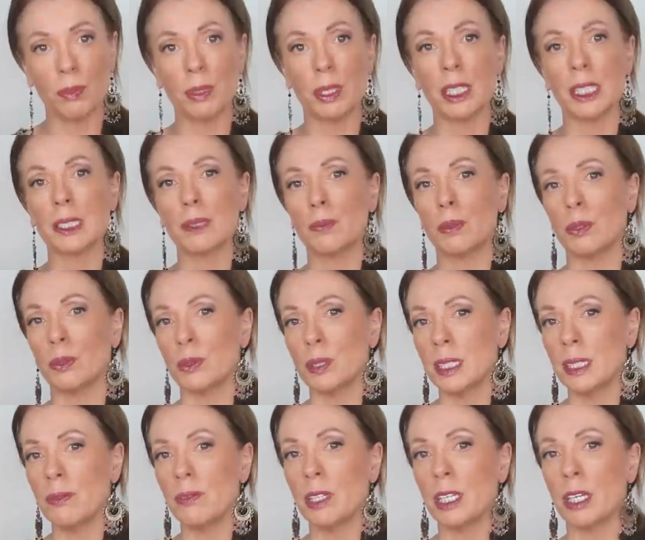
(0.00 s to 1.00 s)
please
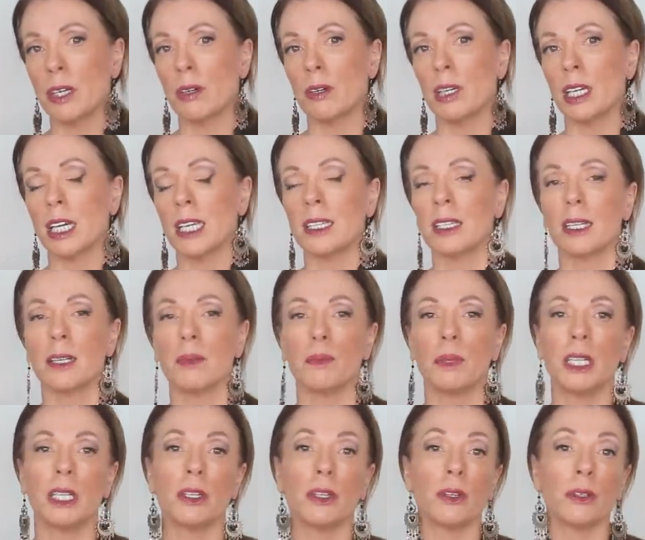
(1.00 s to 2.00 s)
pause the video and let
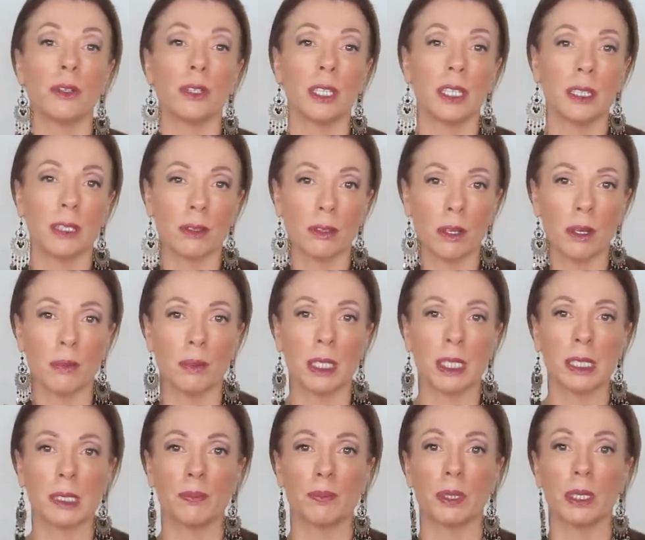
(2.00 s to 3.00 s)
me know in the
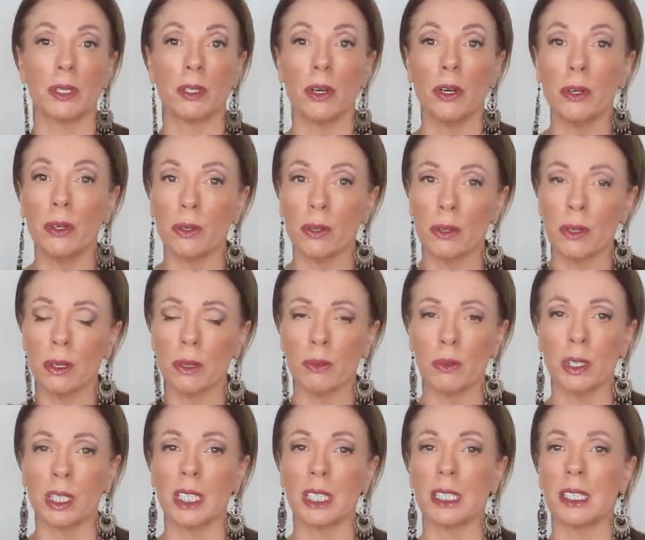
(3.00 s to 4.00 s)
comments below
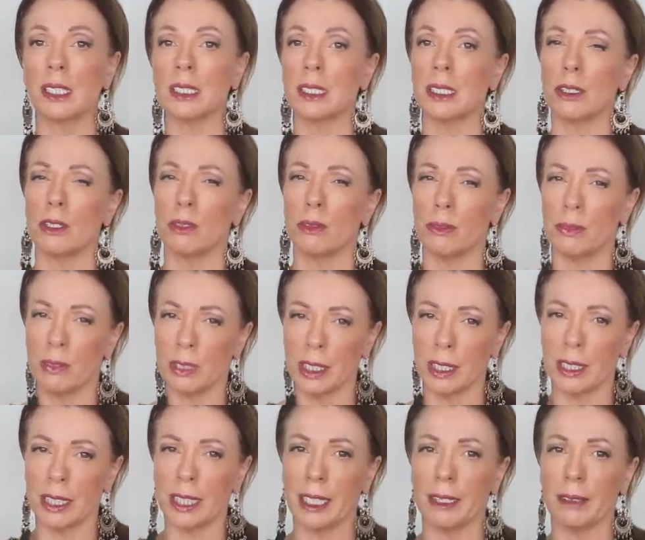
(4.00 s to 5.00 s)
what it is that you're
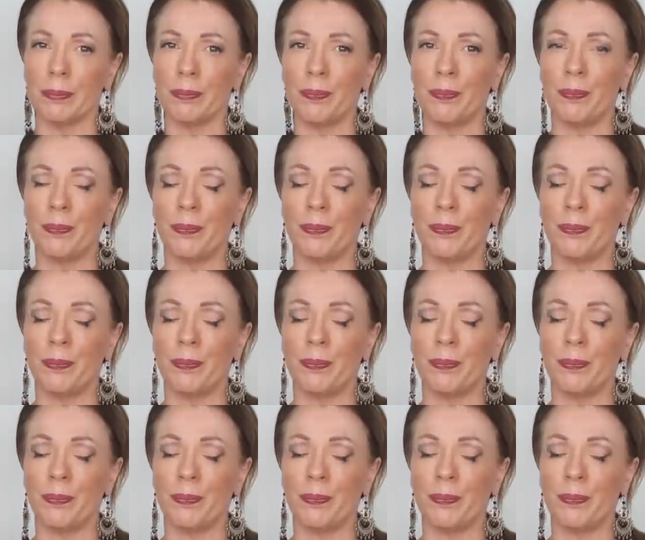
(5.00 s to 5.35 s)
feeling.